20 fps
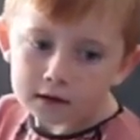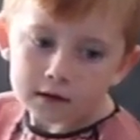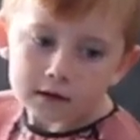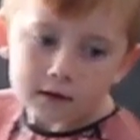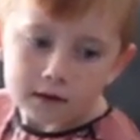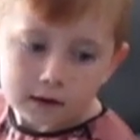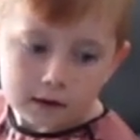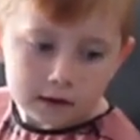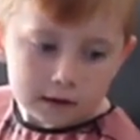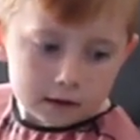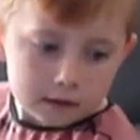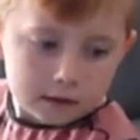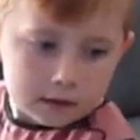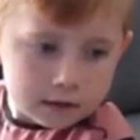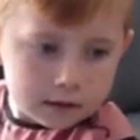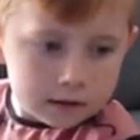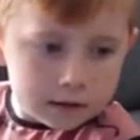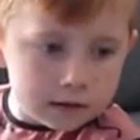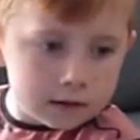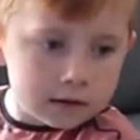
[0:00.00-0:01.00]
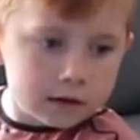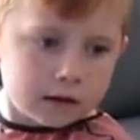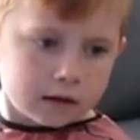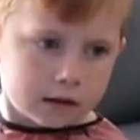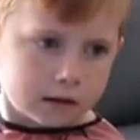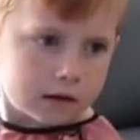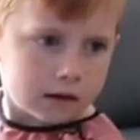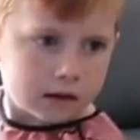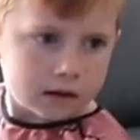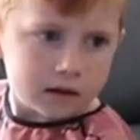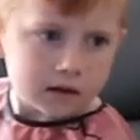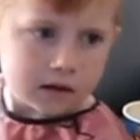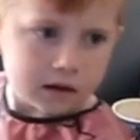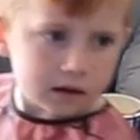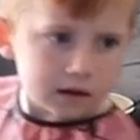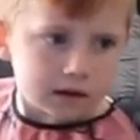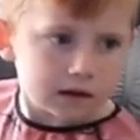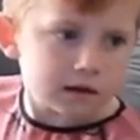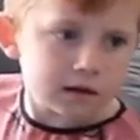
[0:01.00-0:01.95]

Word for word: You've had the TV since like